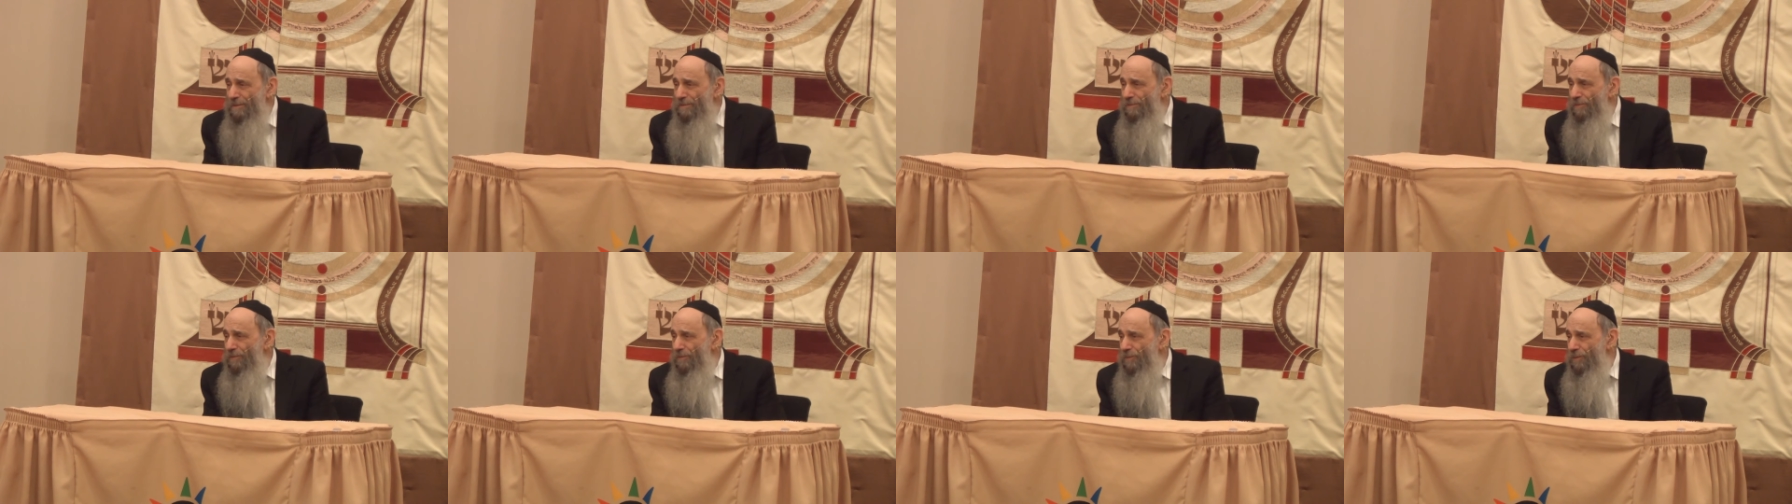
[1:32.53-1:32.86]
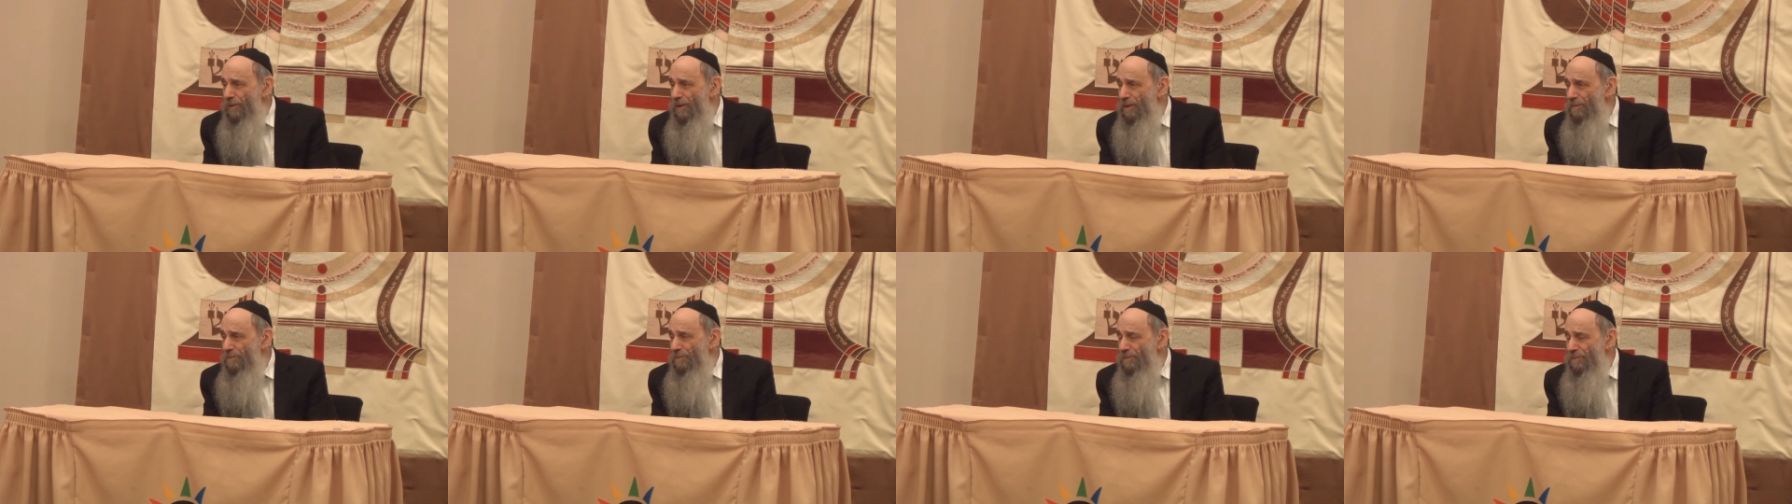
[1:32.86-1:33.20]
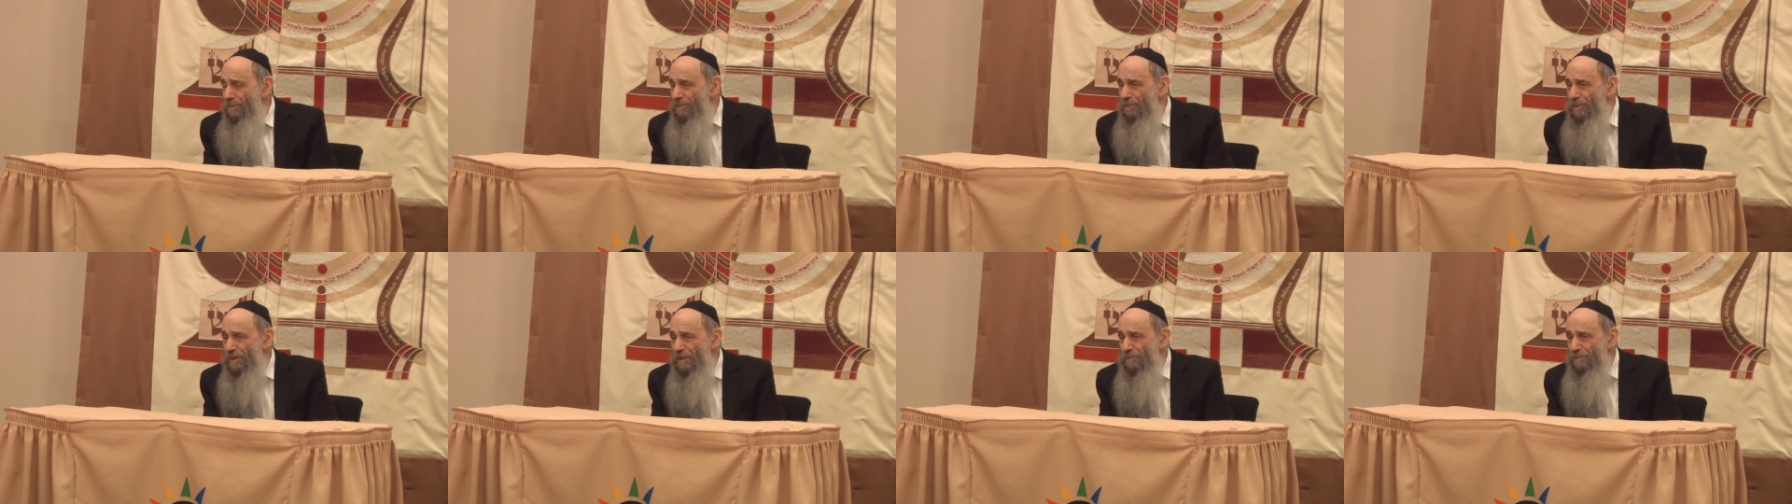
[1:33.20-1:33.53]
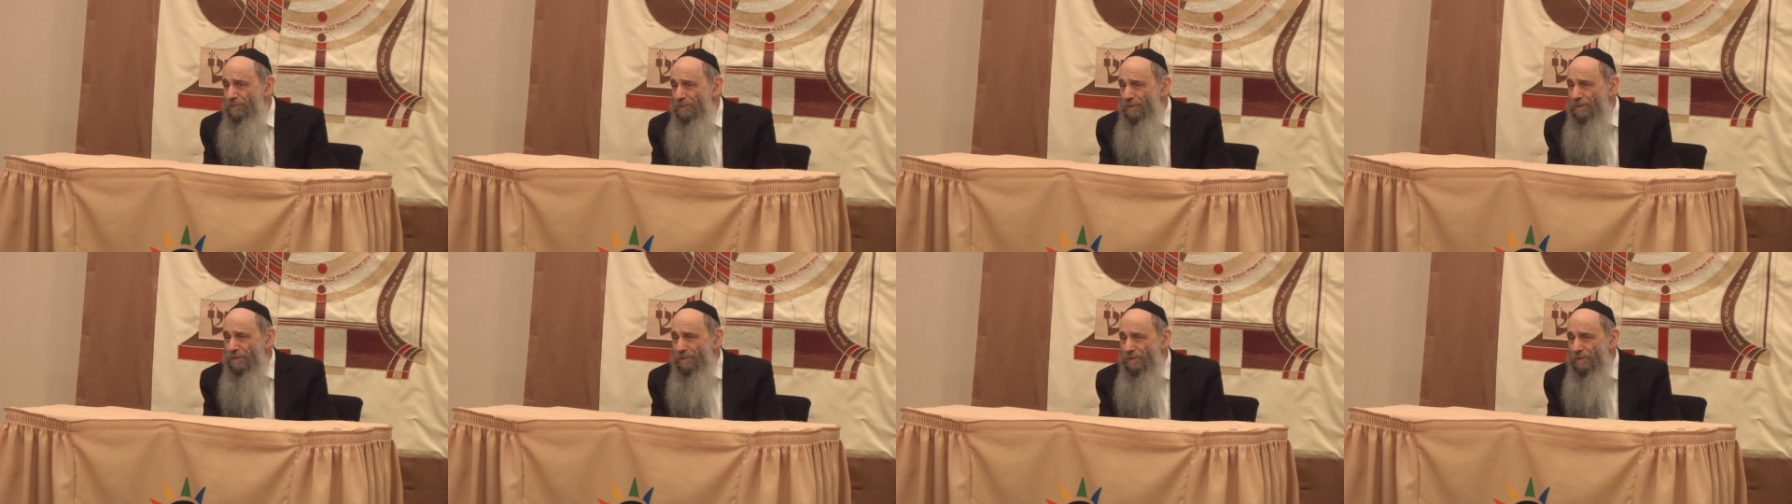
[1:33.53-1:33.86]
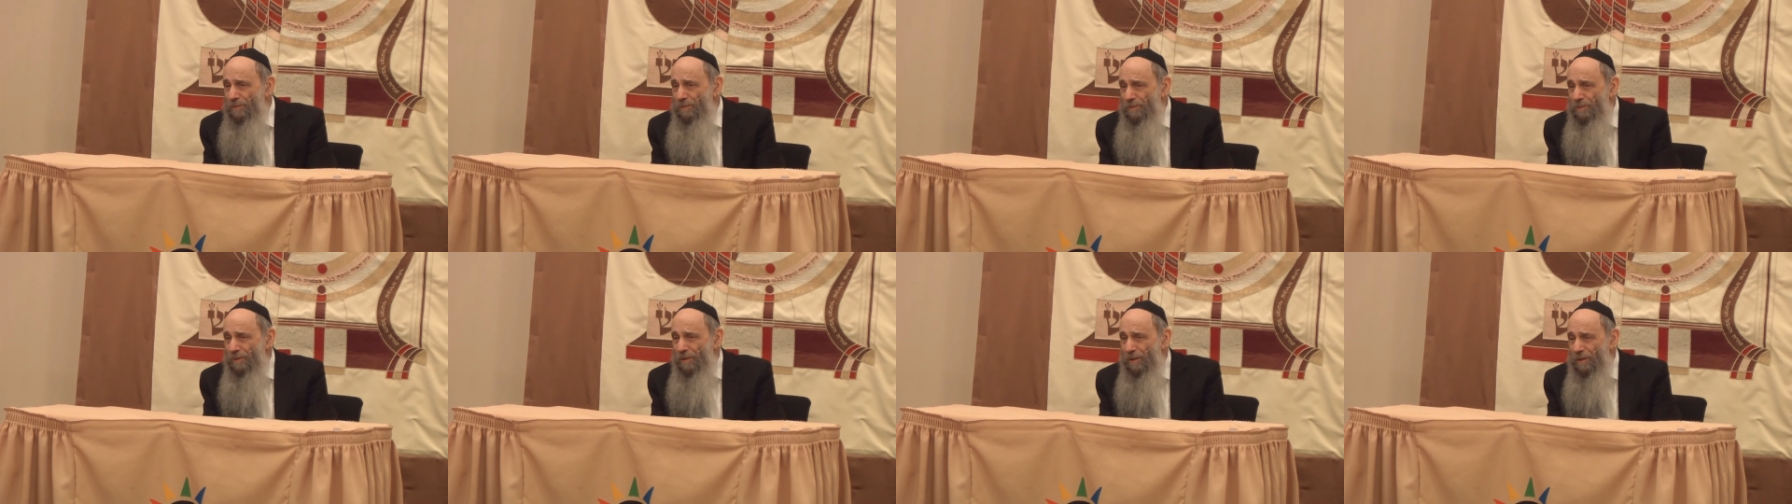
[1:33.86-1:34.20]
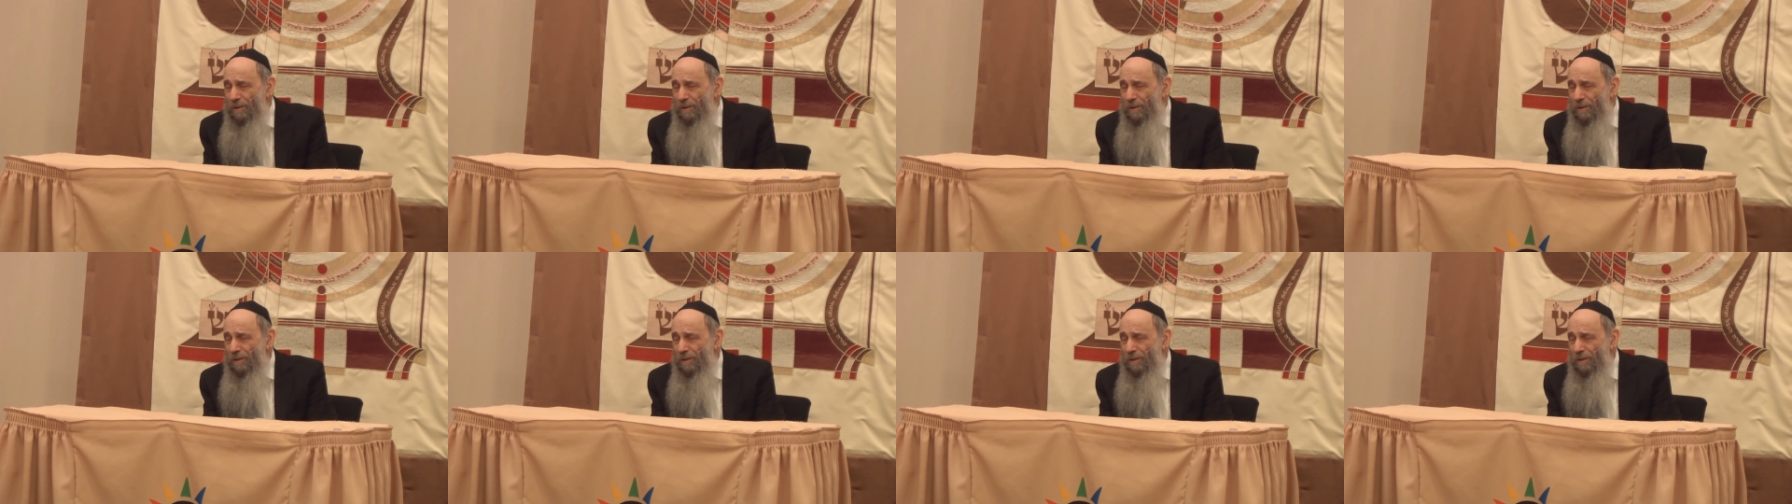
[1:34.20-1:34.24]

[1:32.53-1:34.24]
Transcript: from people who